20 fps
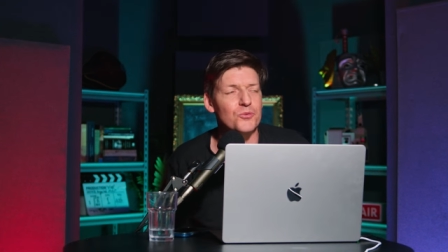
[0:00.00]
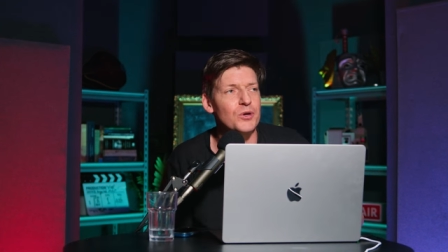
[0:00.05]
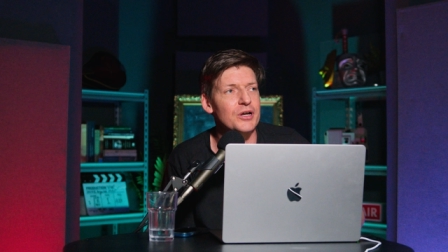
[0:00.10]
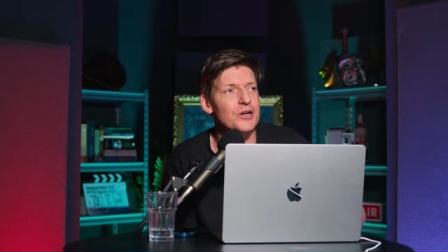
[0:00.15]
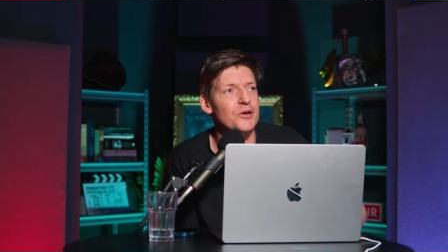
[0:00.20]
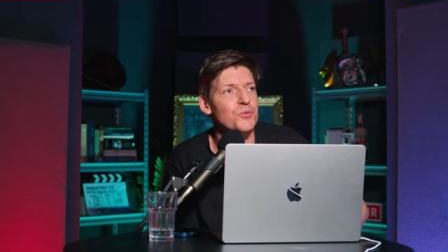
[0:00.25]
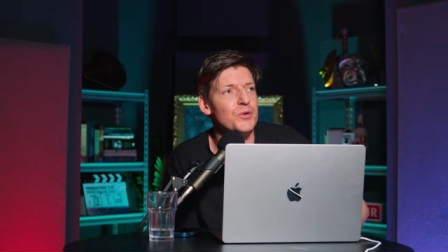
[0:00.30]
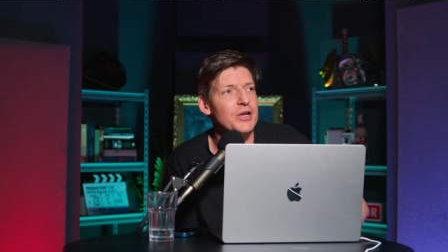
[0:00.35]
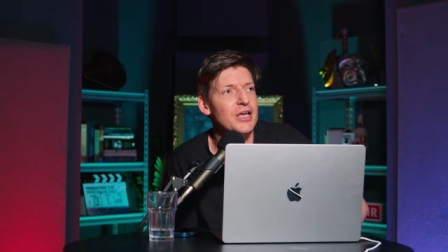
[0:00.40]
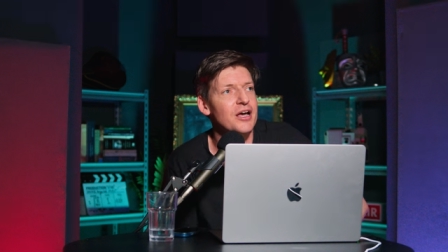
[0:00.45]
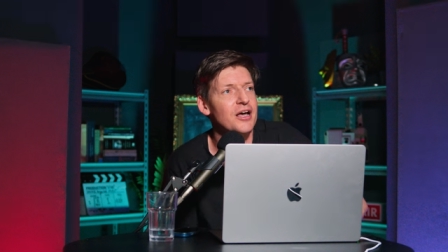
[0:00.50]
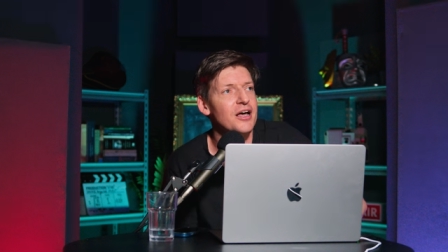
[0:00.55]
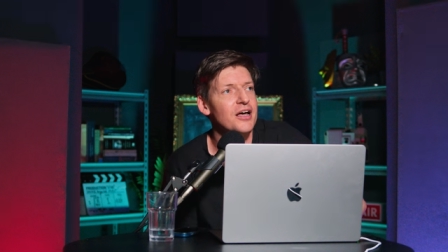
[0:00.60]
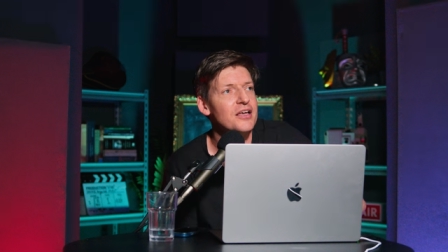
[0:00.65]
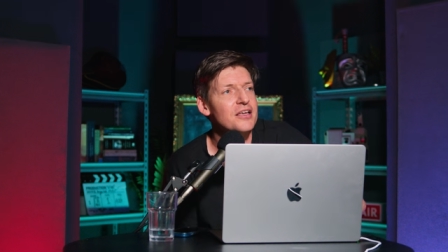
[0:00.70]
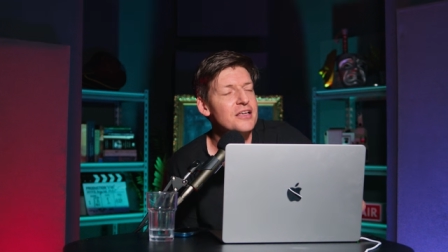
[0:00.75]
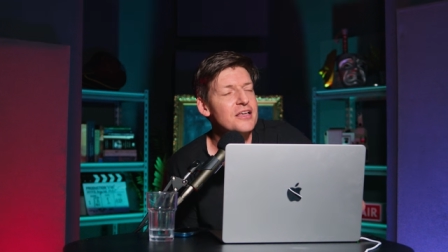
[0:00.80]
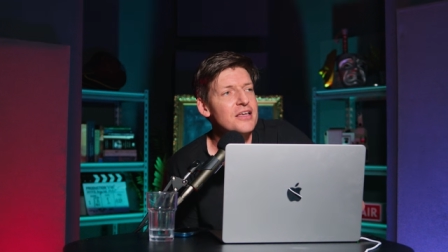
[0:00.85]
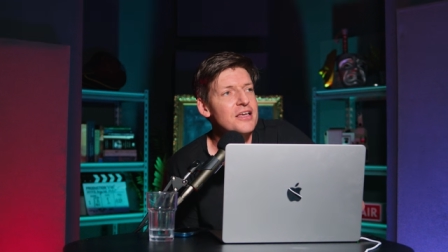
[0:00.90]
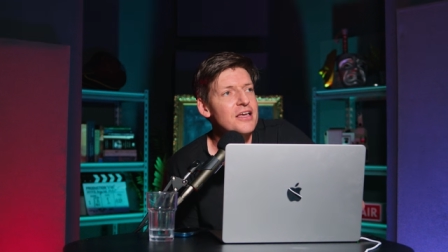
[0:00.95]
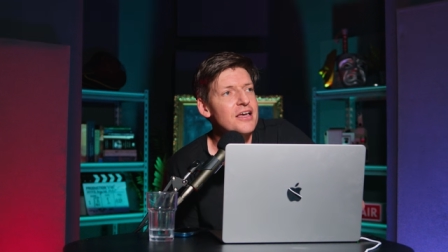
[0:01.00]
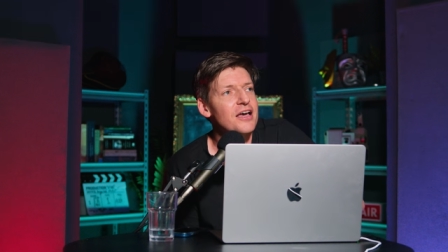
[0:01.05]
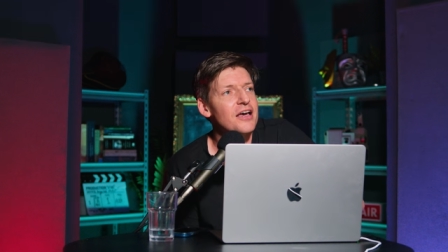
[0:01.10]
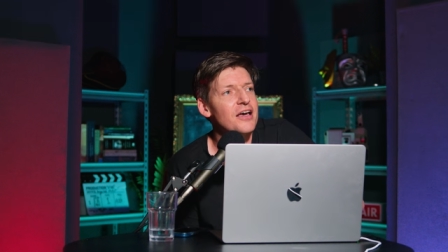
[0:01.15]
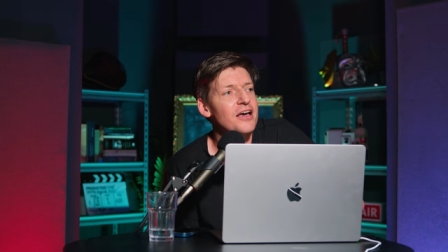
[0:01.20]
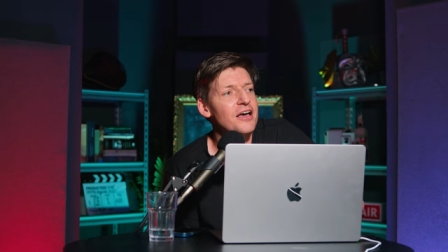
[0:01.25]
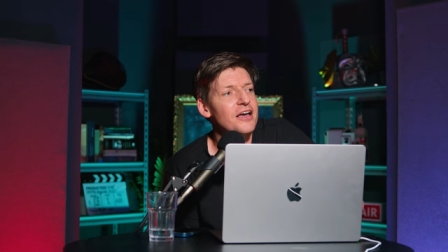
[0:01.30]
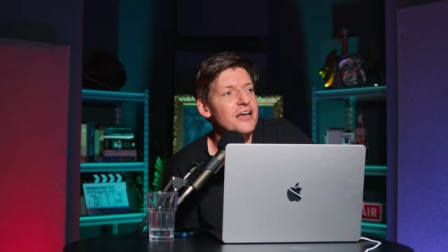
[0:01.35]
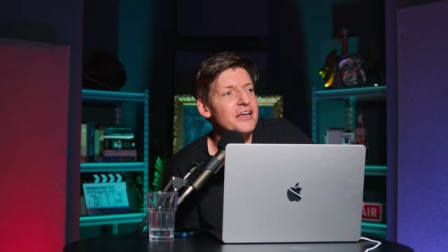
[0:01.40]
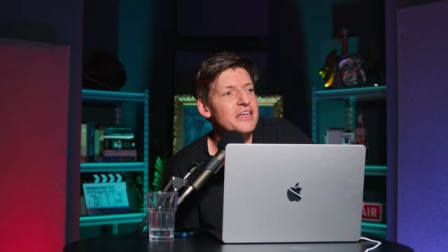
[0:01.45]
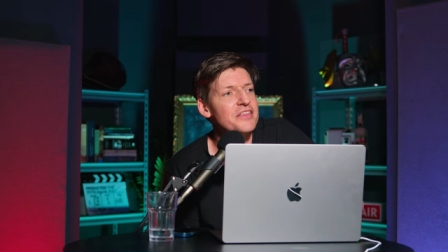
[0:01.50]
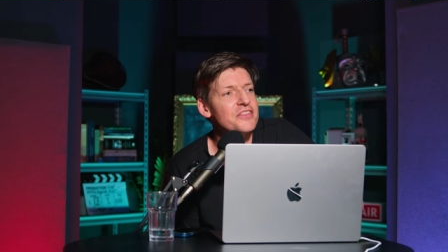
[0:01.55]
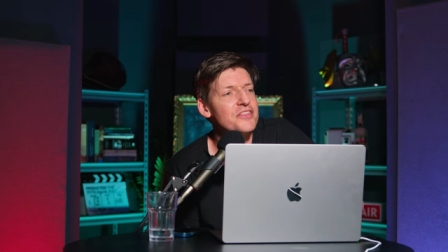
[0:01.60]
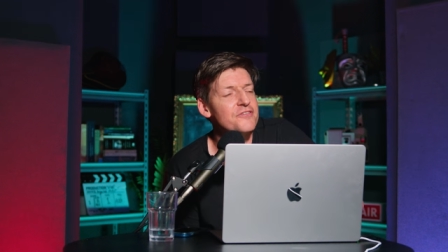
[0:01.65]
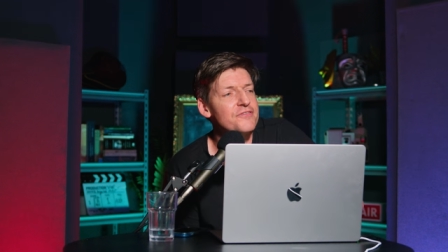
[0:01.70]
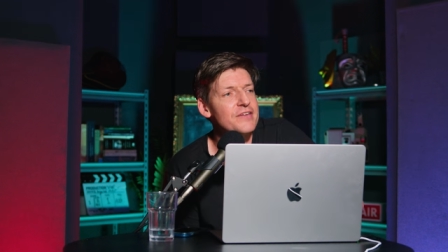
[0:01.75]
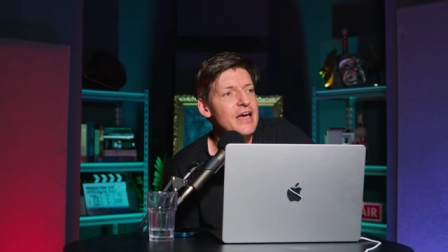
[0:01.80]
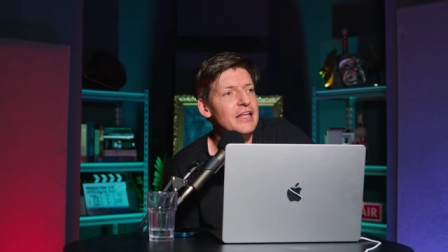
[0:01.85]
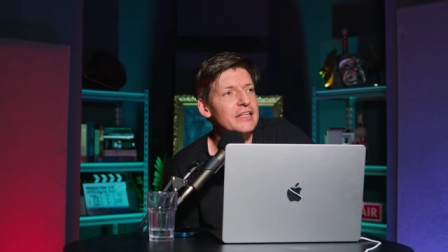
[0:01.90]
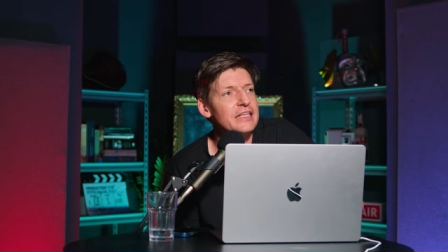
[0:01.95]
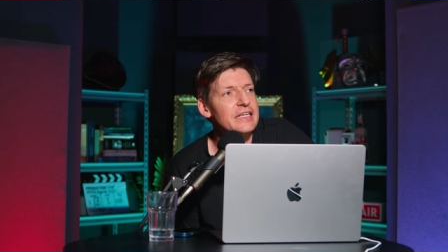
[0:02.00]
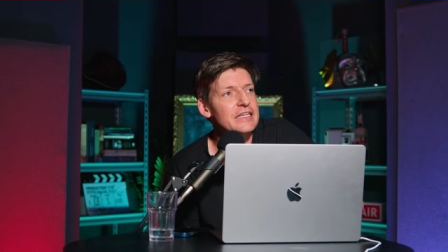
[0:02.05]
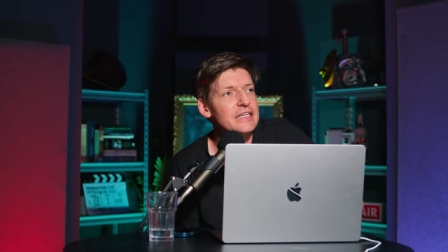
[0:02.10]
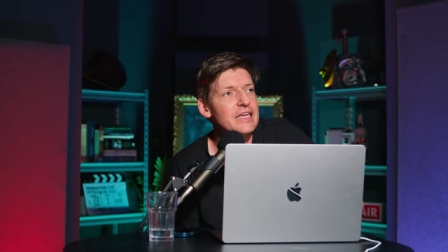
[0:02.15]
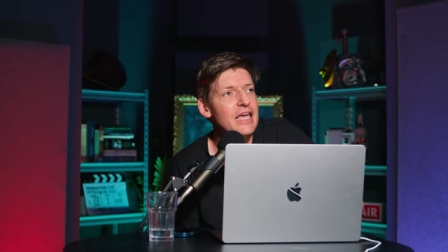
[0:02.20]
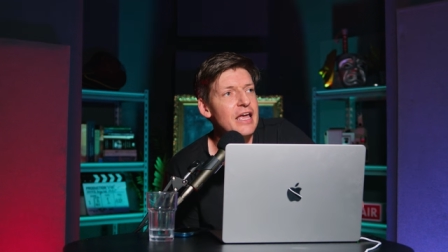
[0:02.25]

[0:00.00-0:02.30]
we're, we are uh, in the valley,